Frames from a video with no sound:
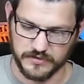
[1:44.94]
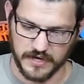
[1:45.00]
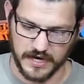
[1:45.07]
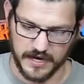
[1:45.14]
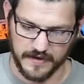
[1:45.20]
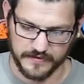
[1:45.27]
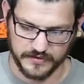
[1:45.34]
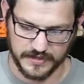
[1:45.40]

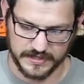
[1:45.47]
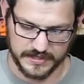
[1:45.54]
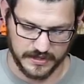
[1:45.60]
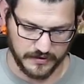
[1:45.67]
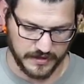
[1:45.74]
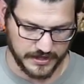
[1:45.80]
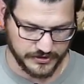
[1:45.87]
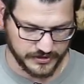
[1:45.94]
drive. So that's
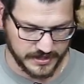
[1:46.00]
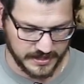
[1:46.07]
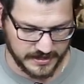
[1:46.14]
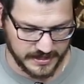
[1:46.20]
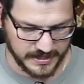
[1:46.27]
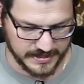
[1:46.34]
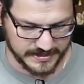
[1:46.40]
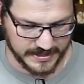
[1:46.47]
another interesting
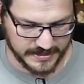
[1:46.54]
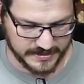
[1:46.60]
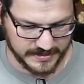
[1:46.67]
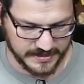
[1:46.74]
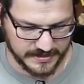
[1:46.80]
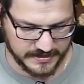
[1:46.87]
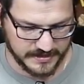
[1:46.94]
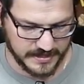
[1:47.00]
thing is
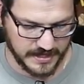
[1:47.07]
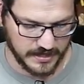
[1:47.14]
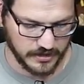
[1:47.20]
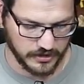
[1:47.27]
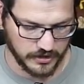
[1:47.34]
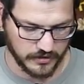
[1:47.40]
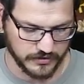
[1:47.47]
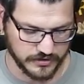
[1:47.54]
this
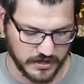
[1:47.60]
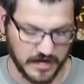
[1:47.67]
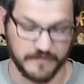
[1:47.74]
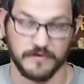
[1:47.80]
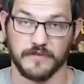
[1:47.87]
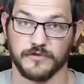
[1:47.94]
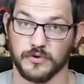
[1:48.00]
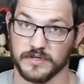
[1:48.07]
thing goes
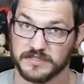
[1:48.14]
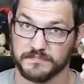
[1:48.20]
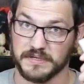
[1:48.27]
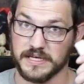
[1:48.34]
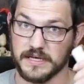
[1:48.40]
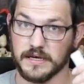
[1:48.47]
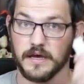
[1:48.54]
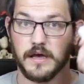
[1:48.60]
off of
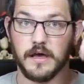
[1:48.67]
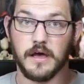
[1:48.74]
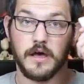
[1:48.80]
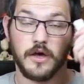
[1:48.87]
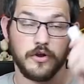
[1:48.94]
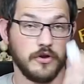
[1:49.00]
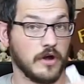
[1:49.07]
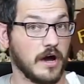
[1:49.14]
USB,
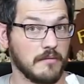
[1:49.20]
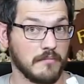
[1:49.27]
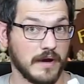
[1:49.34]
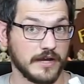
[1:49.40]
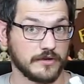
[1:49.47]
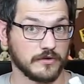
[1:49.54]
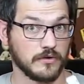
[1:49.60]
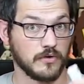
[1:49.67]
not
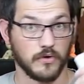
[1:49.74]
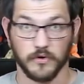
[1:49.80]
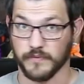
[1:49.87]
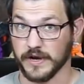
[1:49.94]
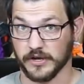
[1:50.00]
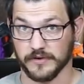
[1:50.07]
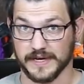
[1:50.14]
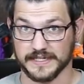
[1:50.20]
micro or
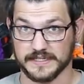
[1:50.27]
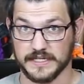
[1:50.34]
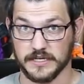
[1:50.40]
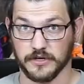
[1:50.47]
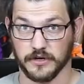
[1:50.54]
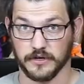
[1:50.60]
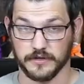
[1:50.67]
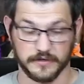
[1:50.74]
regular SD
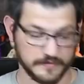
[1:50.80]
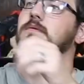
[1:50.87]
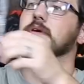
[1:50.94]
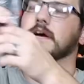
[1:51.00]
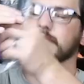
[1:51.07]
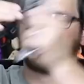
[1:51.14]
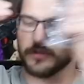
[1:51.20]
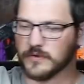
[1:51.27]
card. We
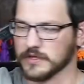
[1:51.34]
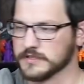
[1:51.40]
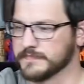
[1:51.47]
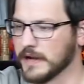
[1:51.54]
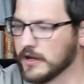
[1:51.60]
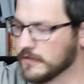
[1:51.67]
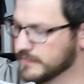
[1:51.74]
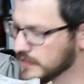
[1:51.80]
have a US
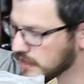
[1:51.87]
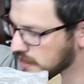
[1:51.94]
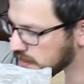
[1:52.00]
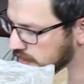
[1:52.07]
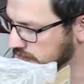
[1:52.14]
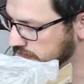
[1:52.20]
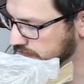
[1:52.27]
power plug,